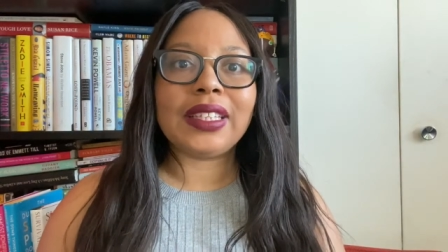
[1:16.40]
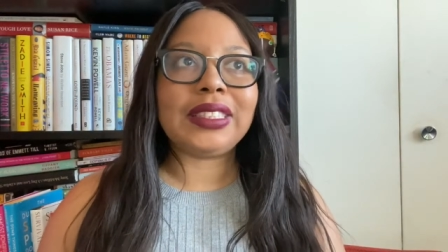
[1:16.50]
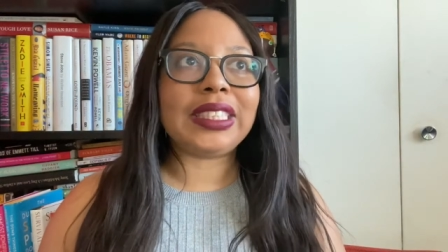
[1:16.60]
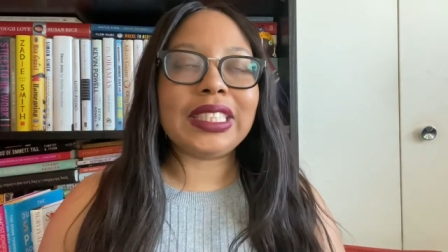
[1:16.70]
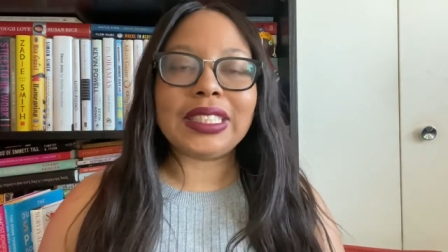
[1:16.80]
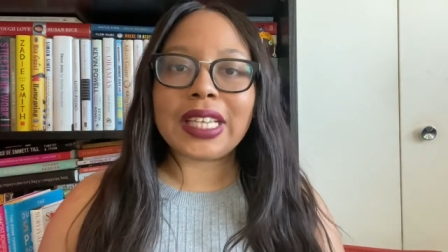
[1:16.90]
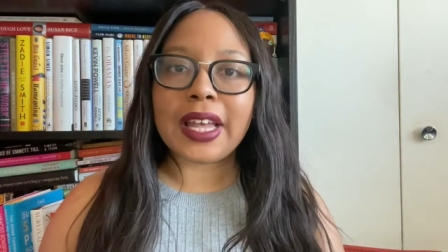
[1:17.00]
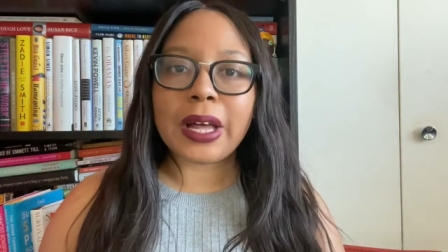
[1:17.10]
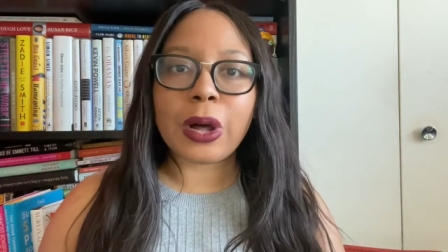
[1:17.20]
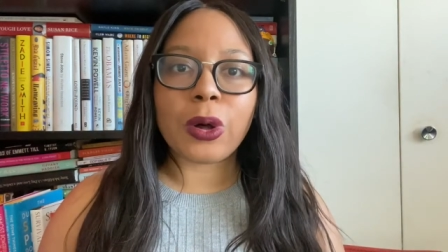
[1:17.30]

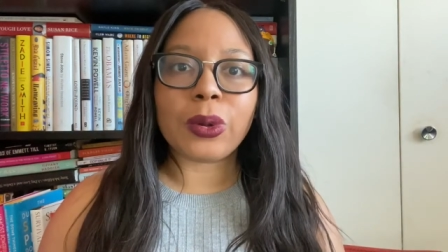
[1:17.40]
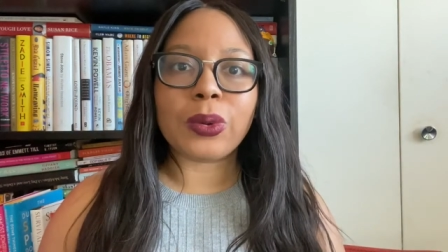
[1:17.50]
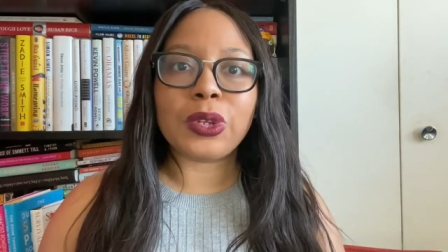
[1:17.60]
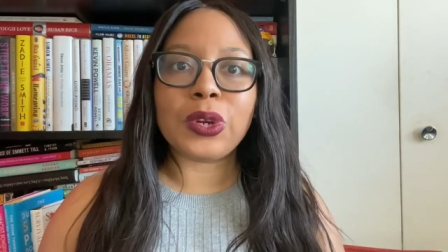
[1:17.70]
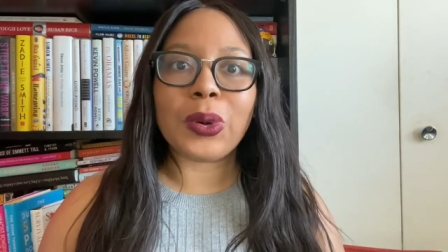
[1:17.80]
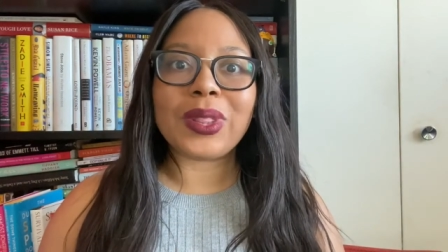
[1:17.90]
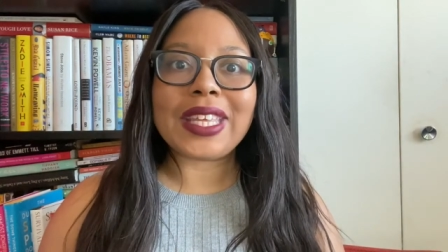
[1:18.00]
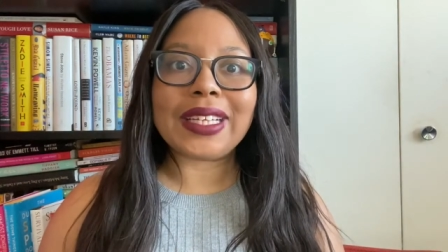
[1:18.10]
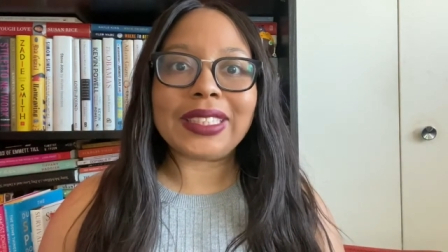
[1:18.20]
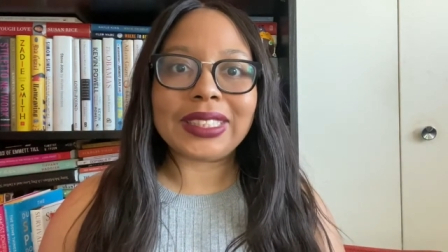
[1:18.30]
detail, you know, the
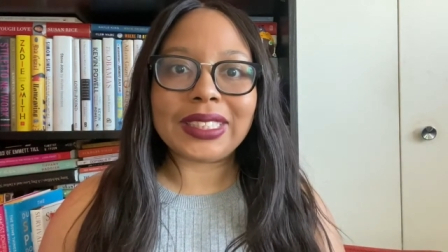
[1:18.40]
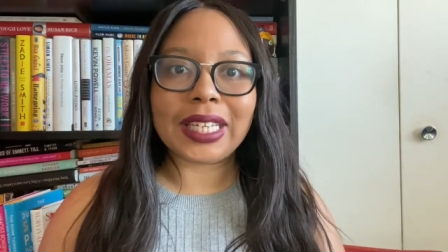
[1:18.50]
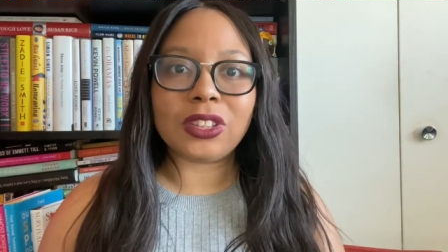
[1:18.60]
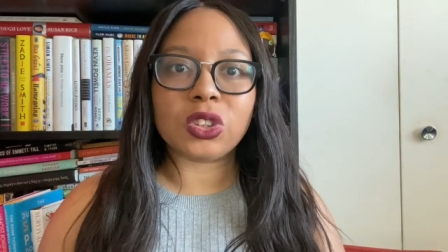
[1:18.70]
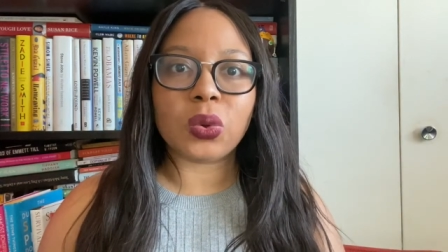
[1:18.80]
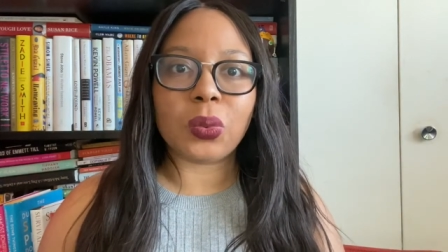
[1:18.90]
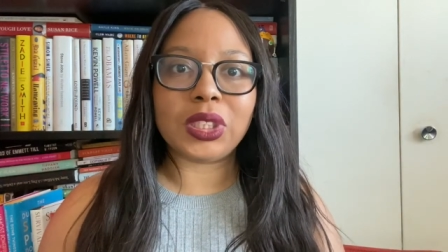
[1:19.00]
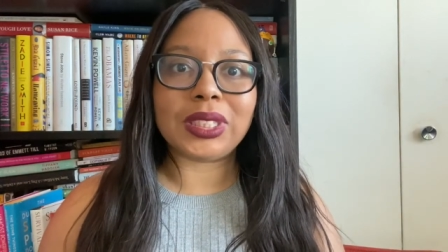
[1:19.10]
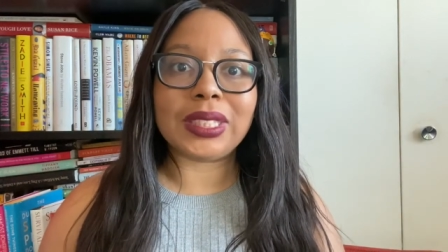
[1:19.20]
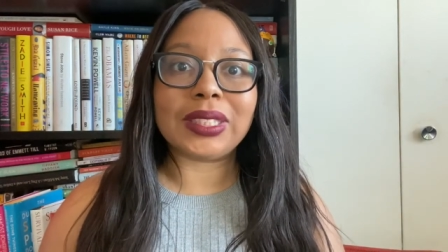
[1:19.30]
extent to
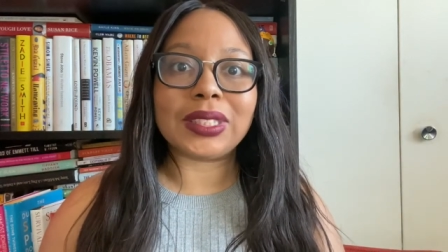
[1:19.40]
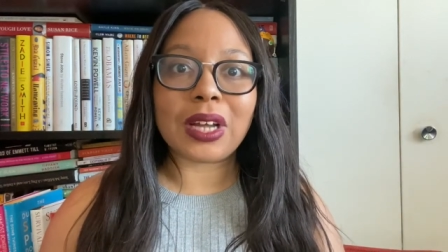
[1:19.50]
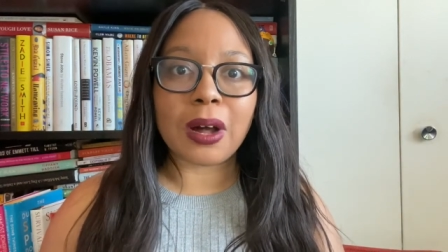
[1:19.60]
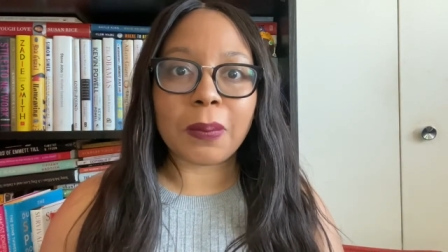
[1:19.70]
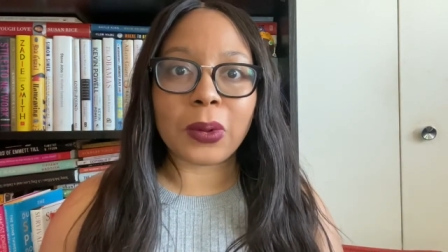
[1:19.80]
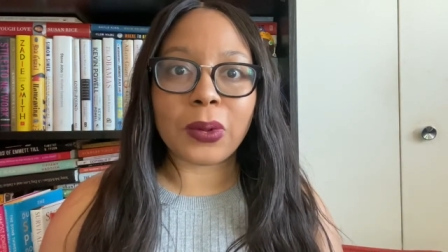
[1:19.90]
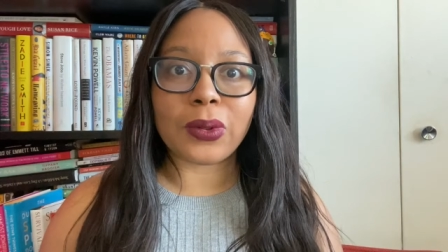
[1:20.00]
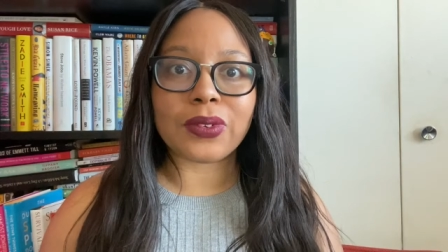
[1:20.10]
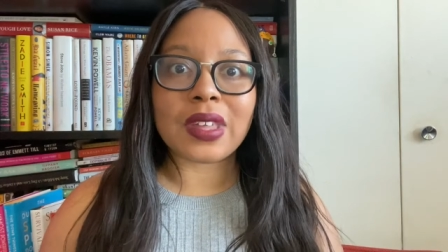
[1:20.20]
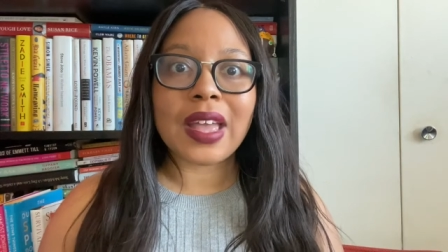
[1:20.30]
which these
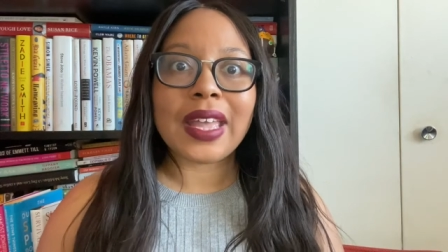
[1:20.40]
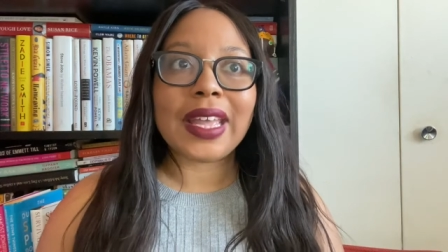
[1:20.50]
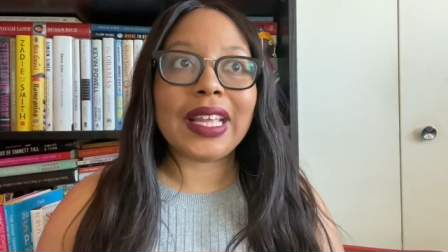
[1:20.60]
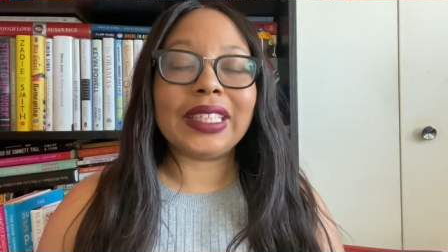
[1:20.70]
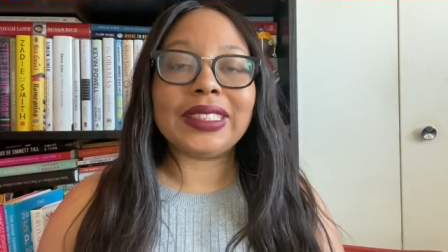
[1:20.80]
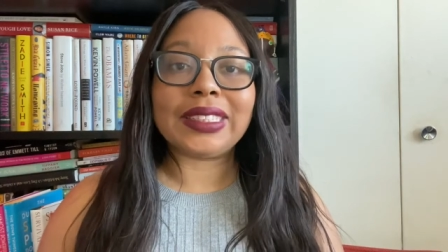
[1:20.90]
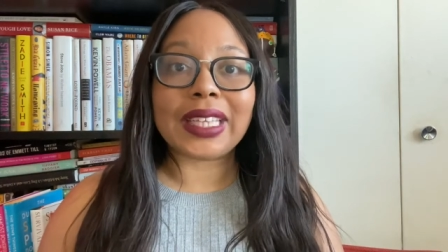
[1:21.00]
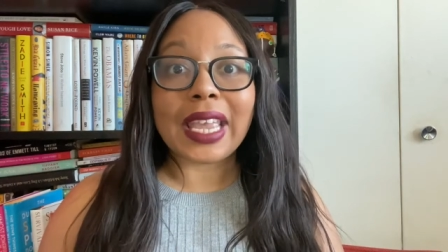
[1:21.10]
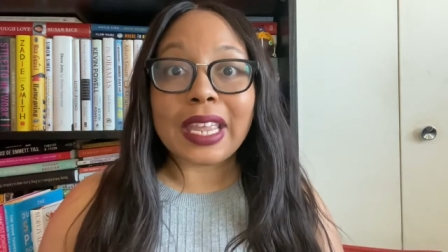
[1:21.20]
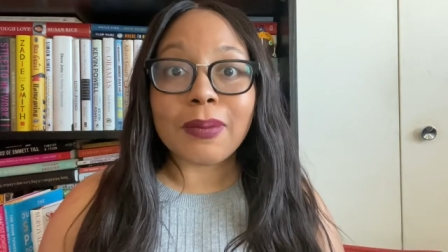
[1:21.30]
couples
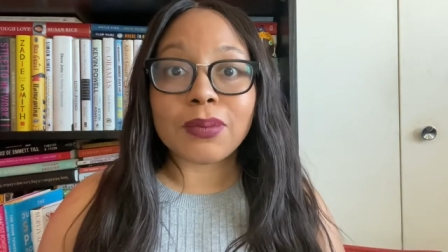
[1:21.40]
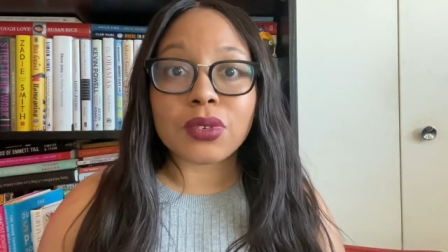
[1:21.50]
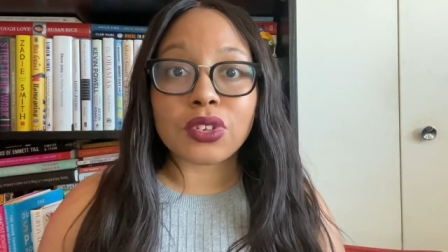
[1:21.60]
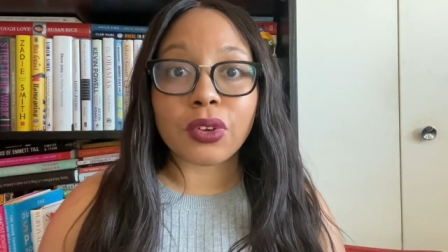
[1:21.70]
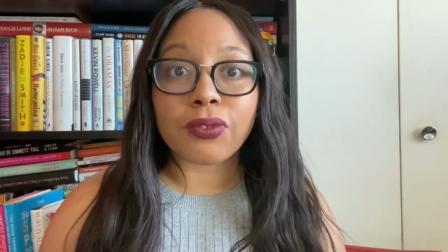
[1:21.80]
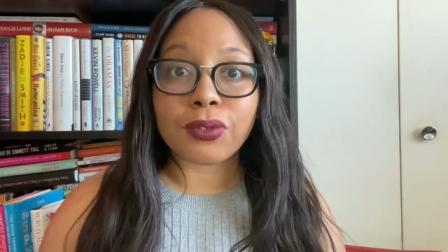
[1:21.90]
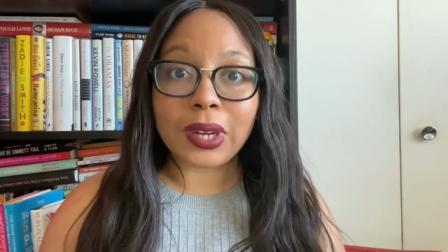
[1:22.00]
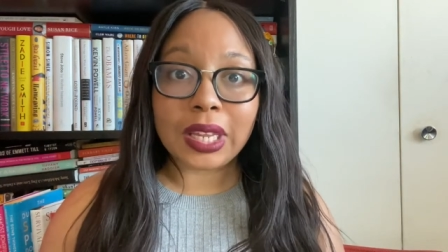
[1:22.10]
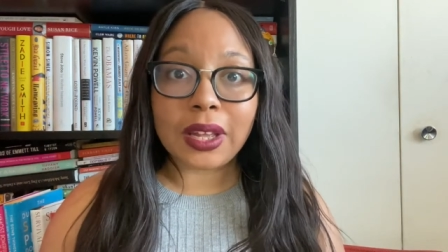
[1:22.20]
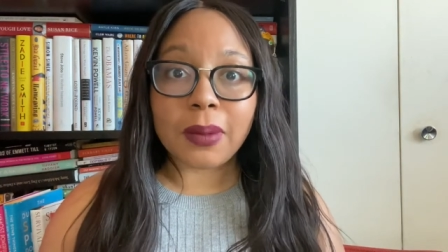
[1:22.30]
escape to
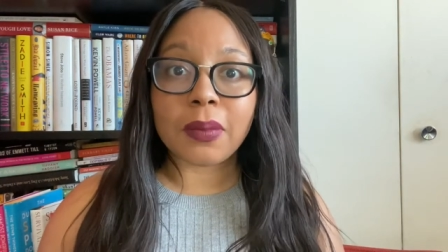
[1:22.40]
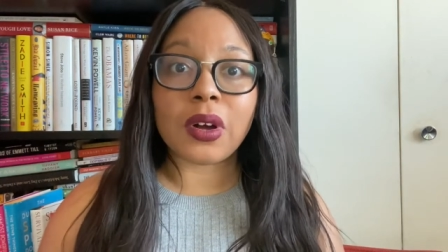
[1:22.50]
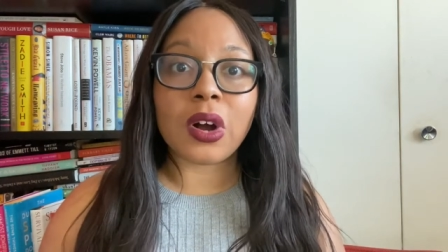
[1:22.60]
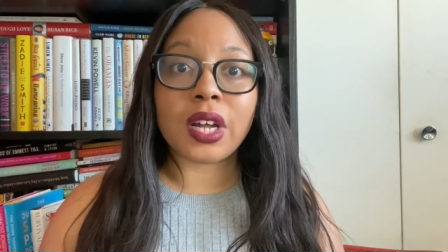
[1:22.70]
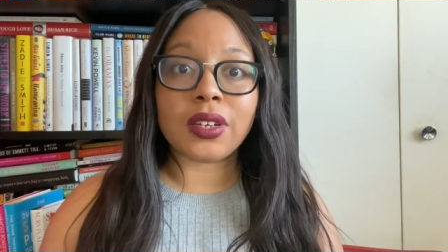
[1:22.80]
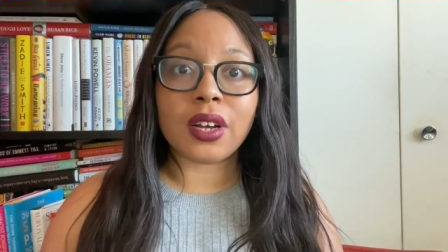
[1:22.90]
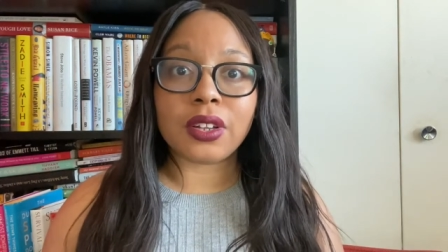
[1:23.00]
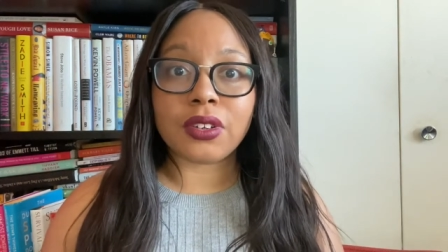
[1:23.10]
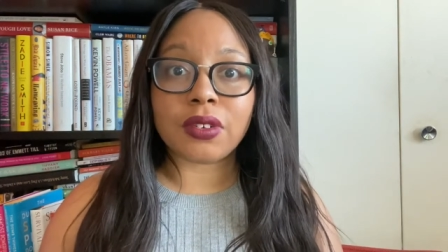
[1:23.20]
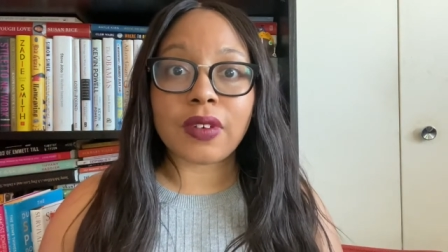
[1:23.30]
freedom on the
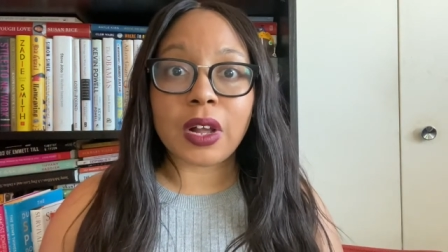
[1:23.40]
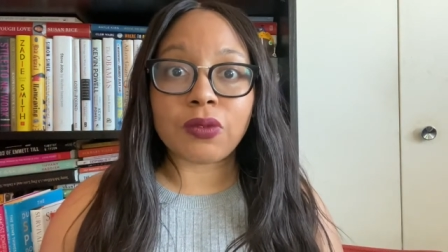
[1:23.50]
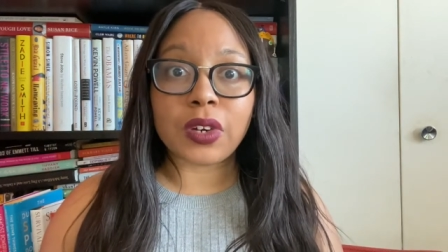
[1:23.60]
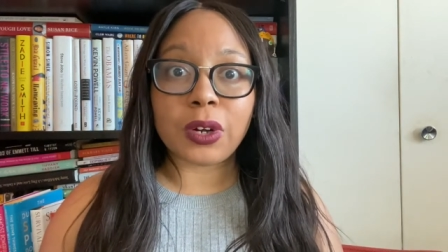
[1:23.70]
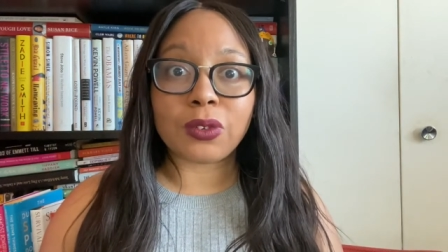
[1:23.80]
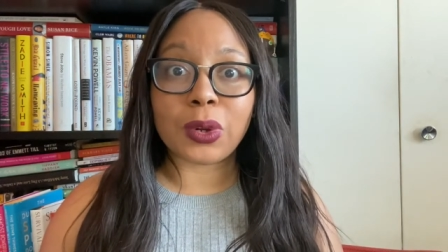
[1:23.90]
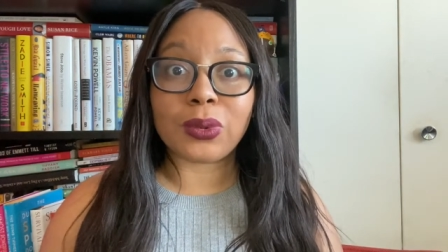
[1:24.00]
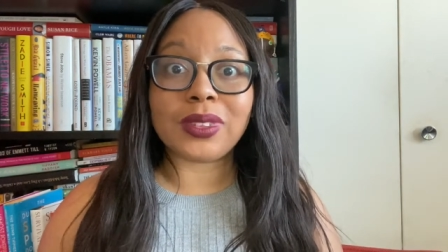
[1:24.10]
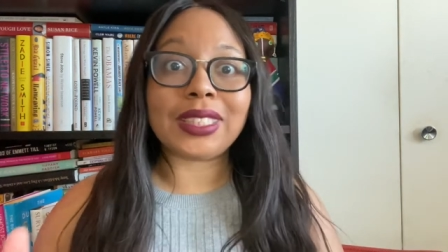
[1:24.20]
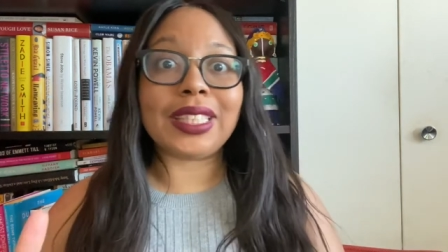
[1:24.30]
Underground
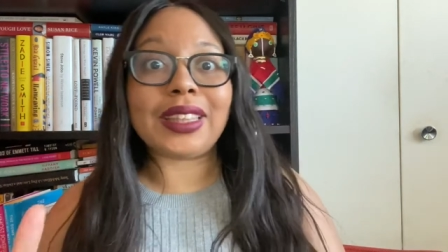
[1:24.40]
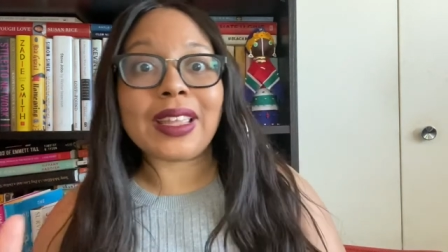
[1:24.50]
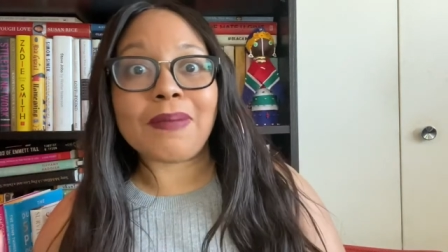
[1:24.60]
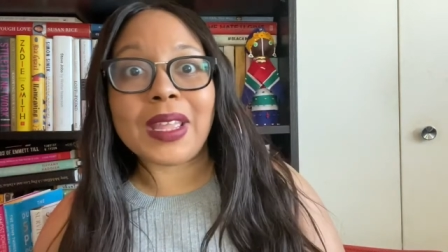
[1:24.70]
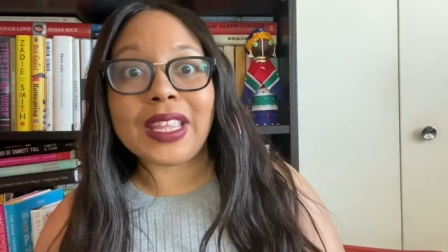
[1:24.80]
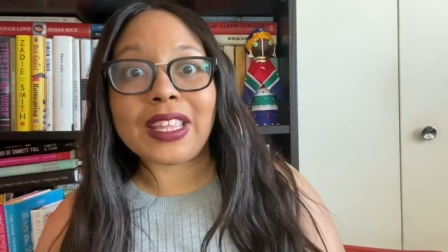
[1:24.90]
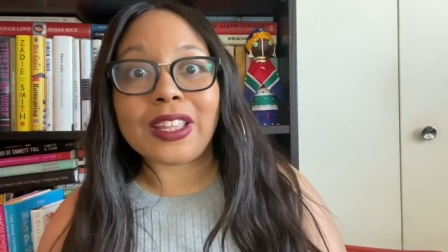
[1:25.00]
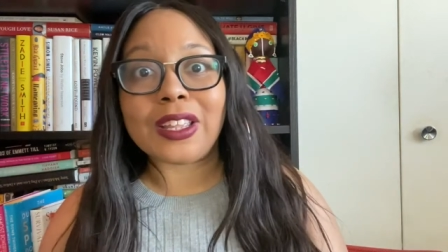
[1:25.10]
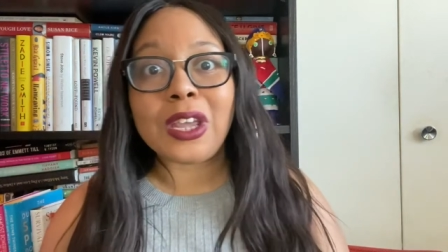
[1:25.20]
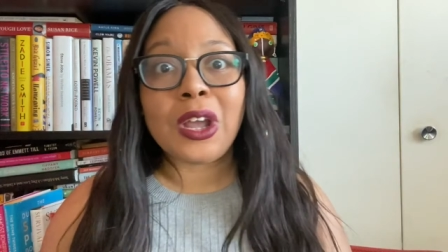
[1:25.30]
Railroad. Did they make it?